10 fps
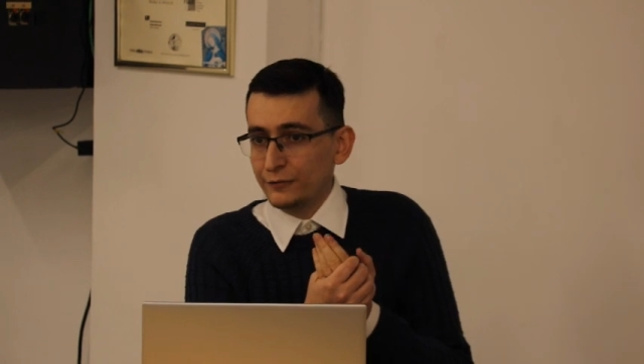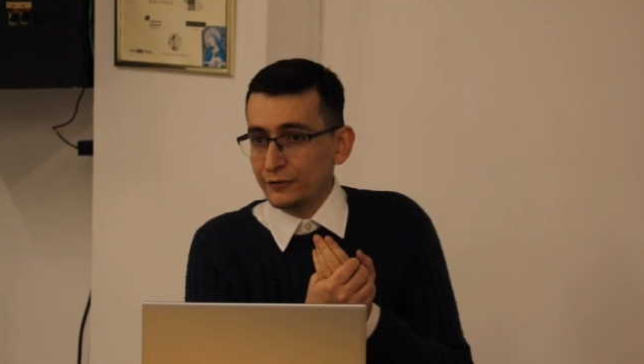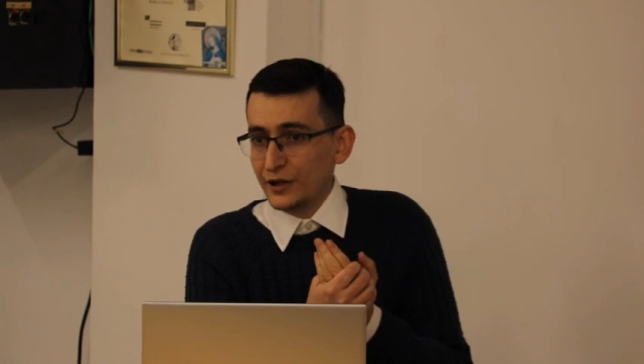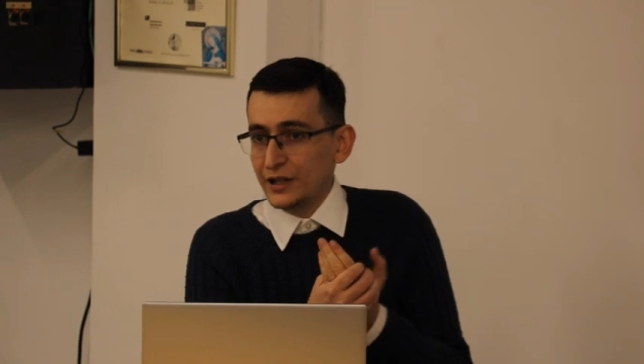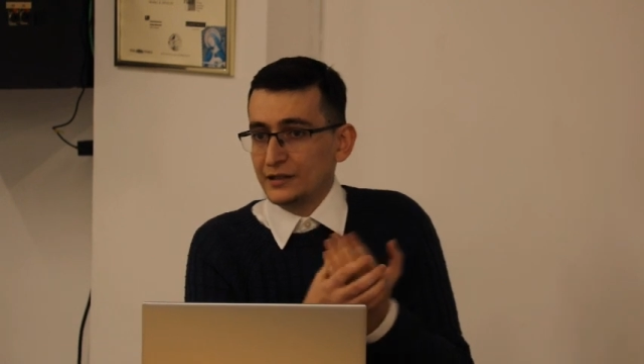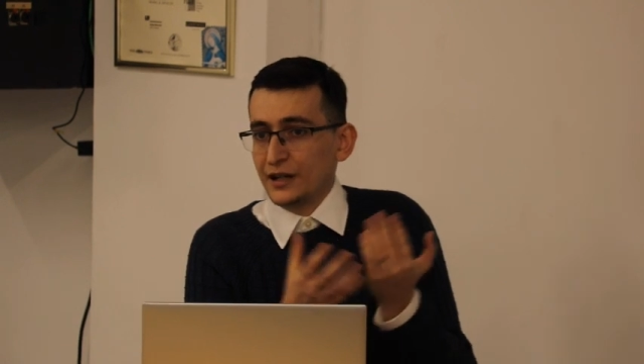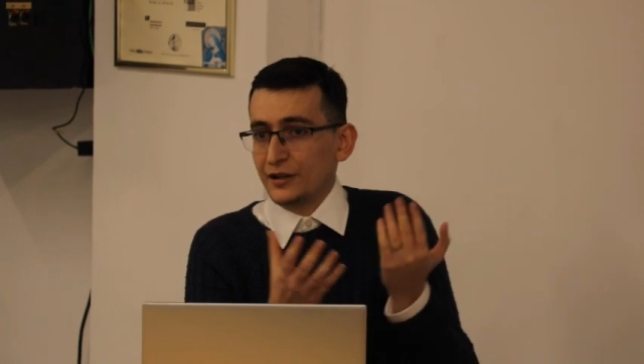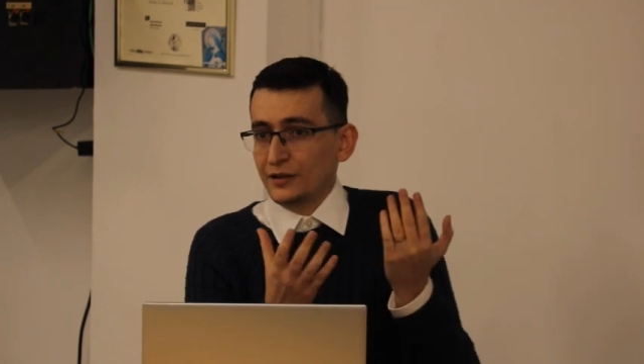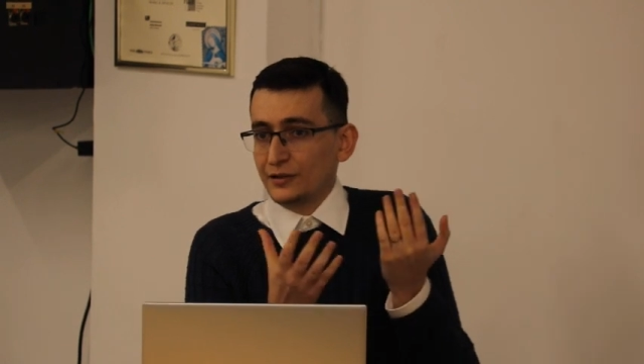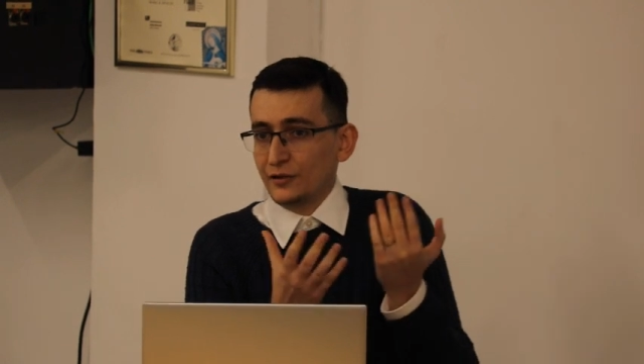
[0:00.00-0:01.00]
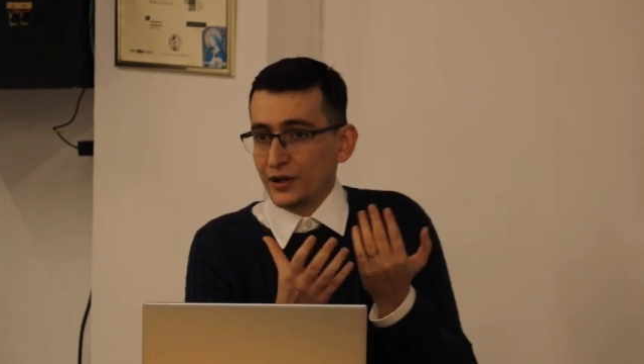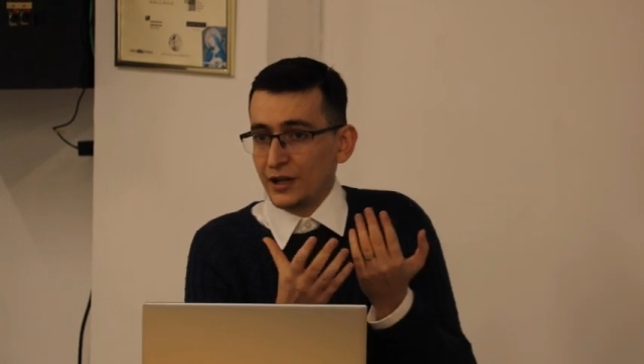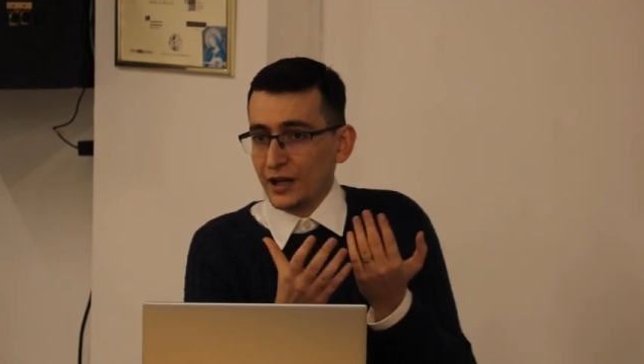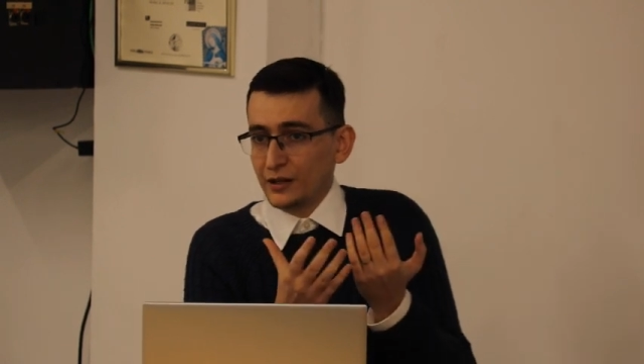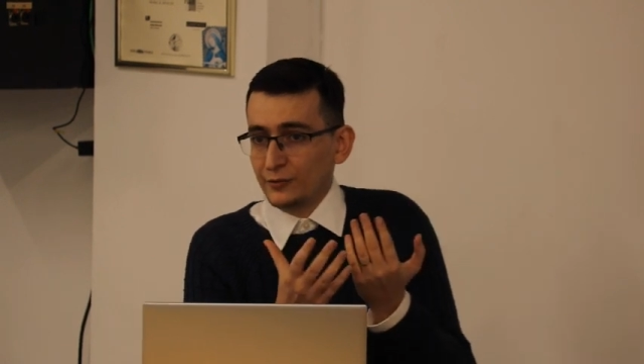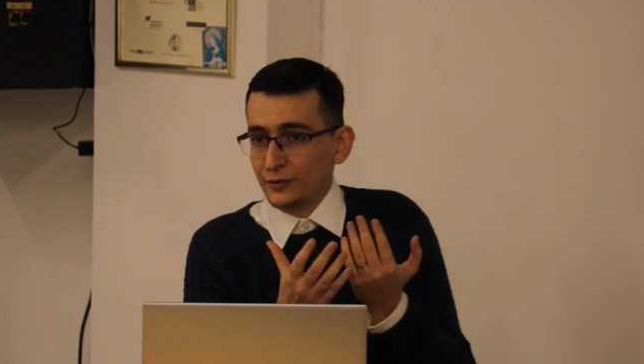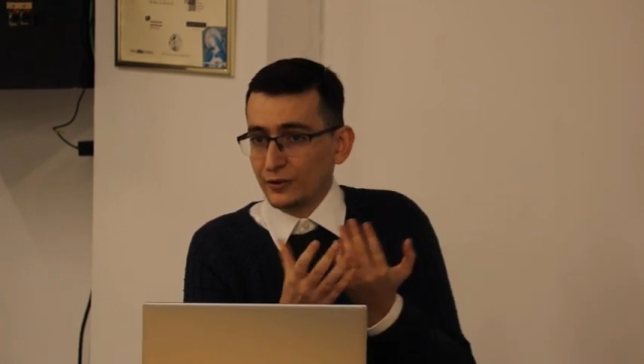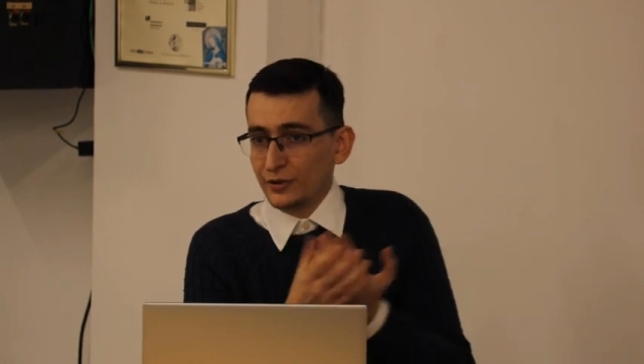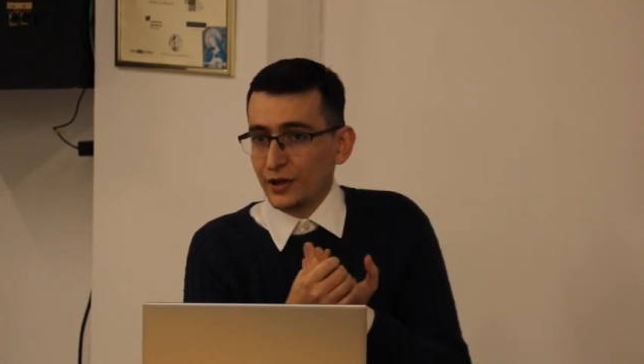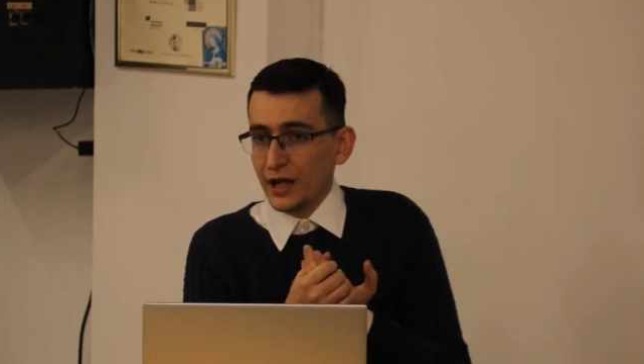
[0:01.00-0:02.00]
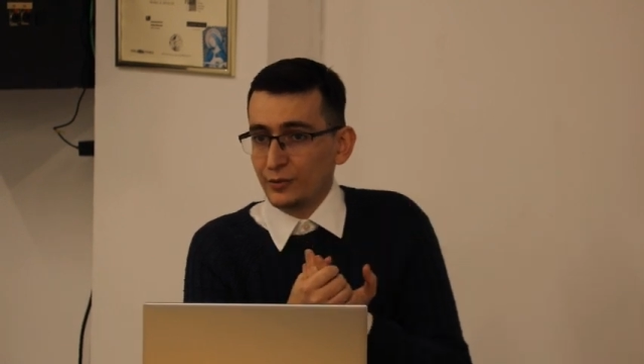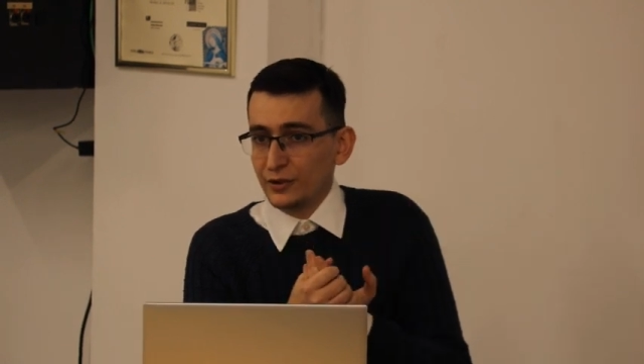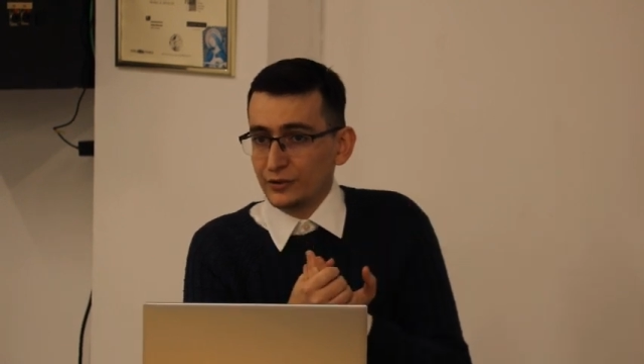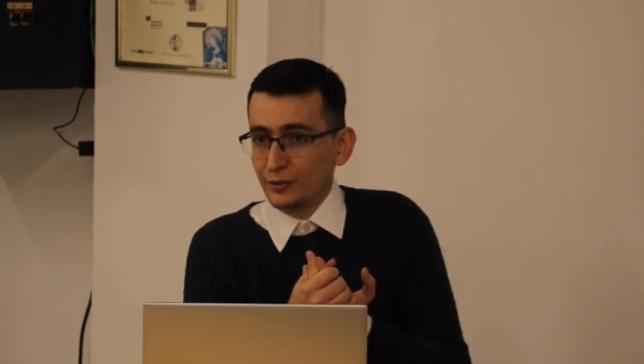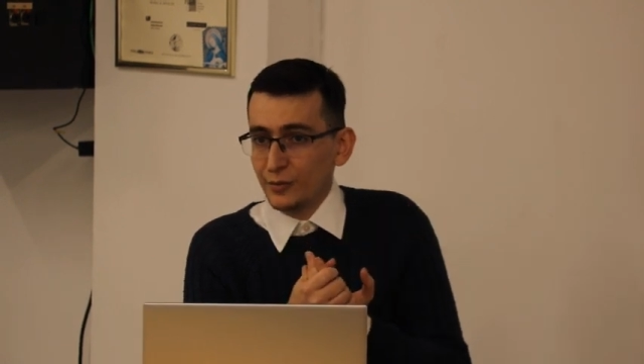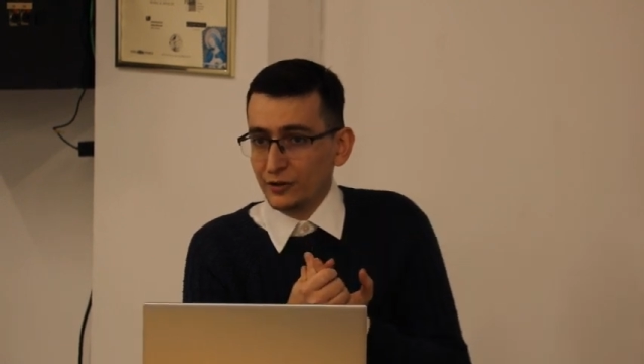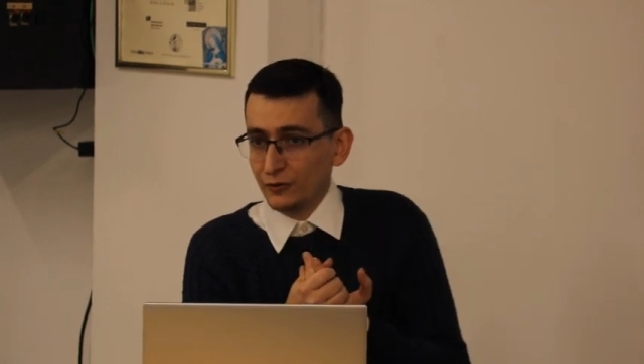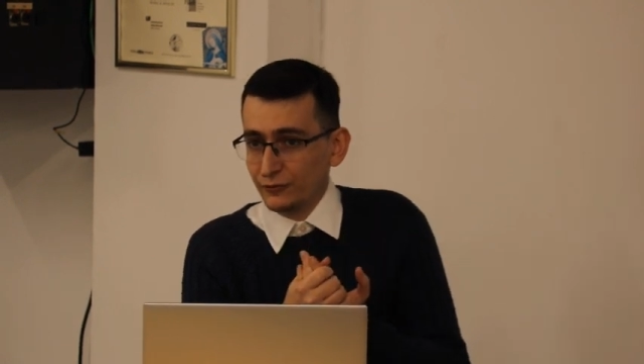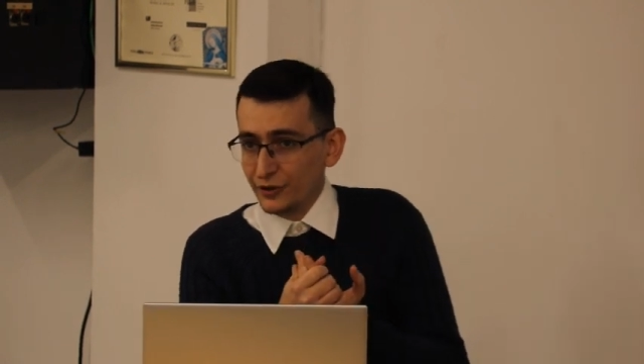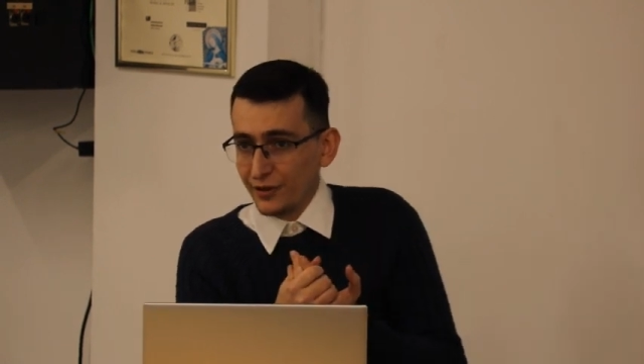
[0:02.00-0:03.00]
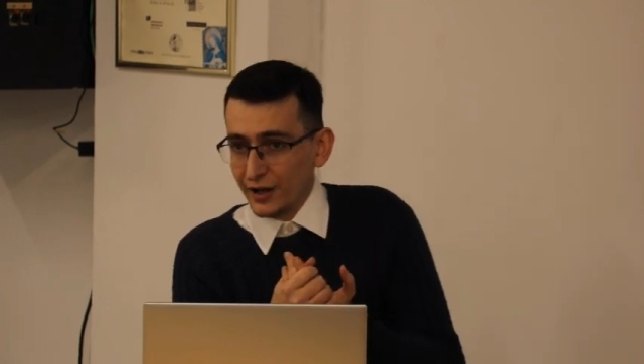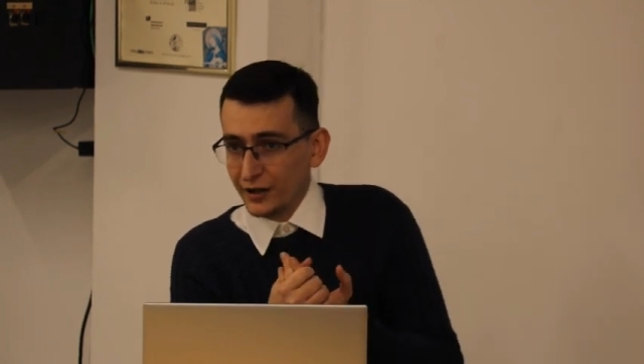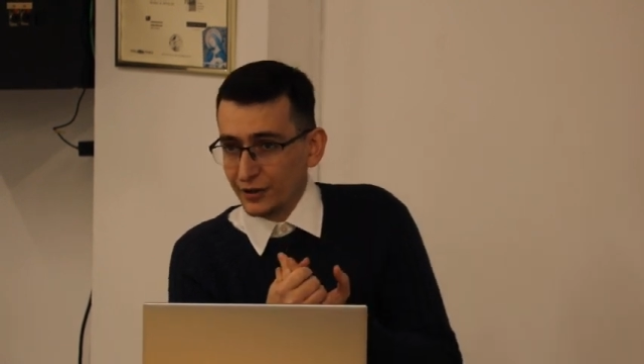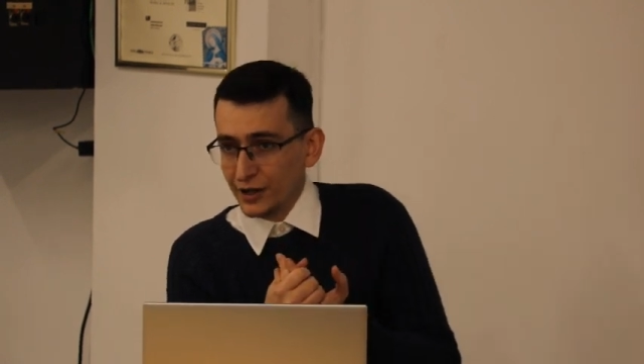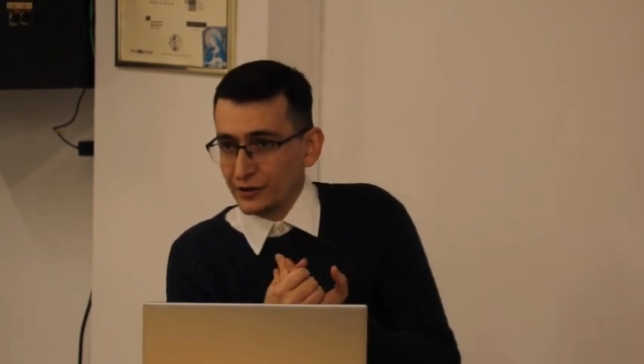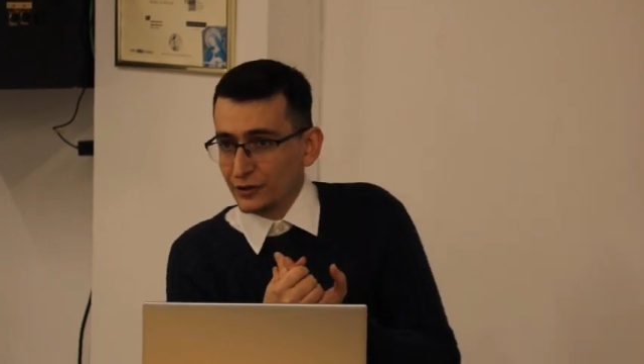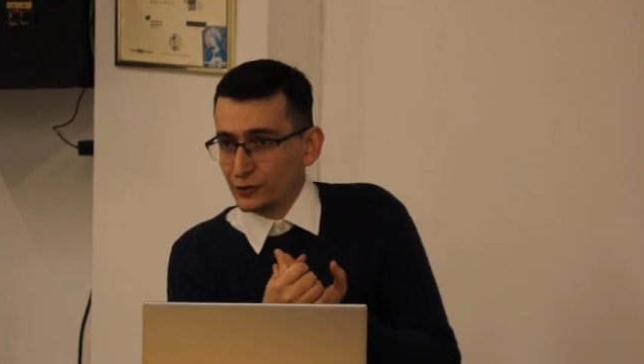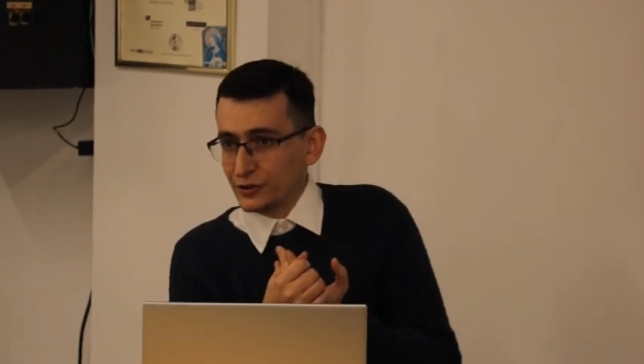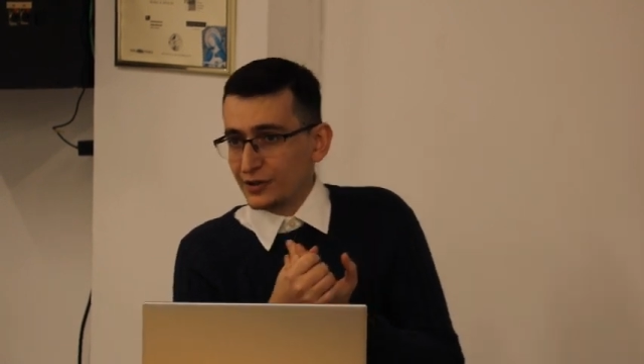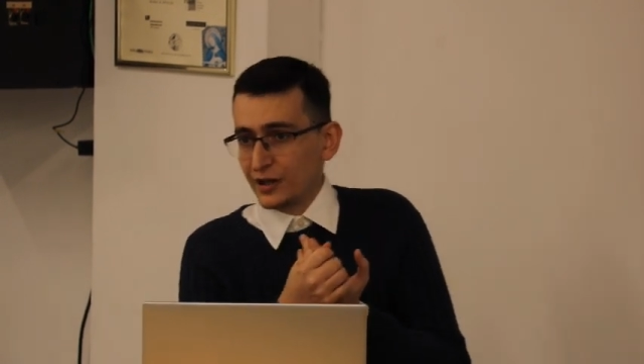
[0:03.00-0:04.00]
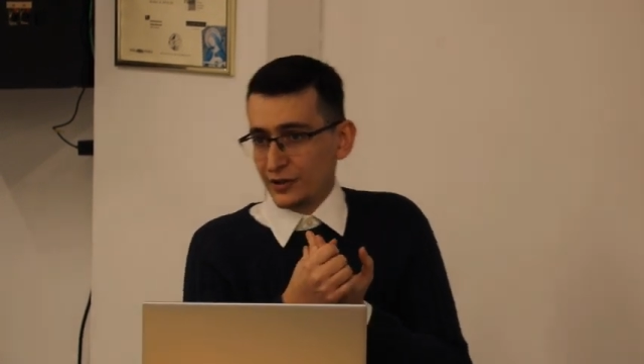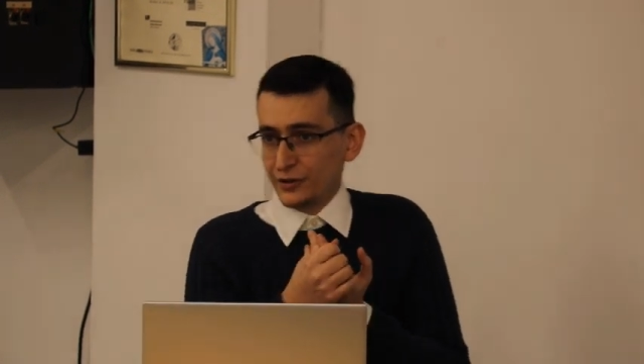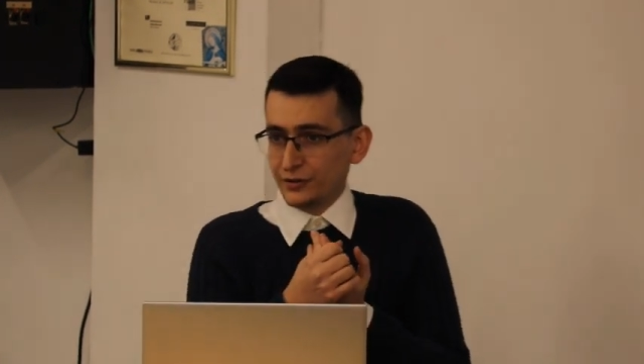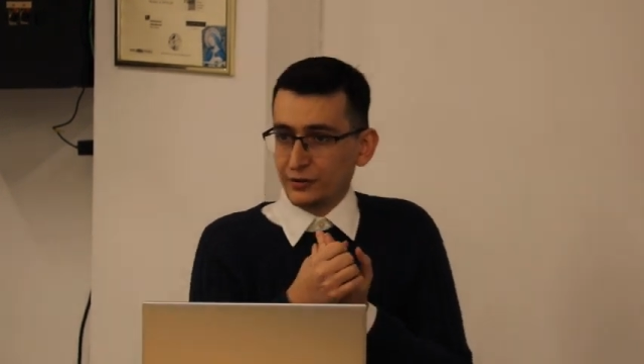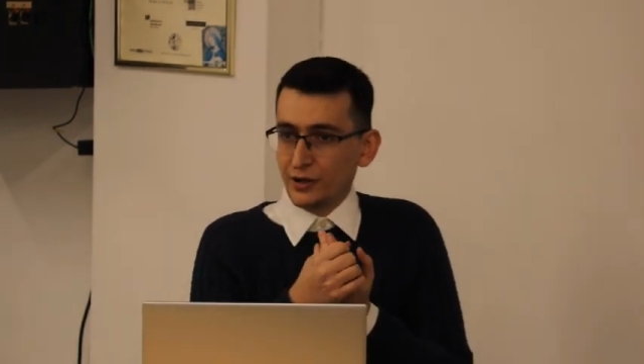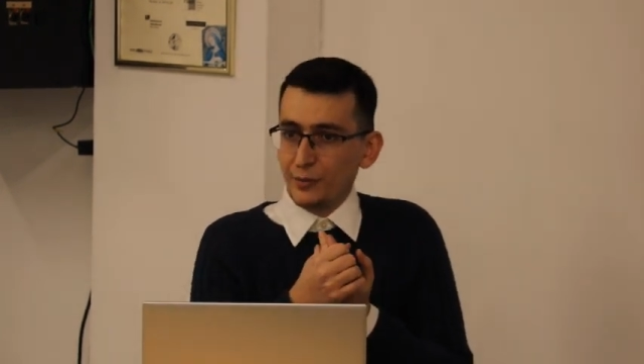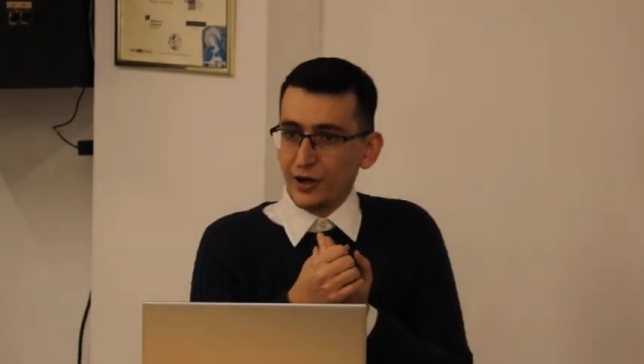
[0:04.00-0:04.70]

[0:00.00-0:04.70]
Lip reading: free territory and were able to maneuver there and use their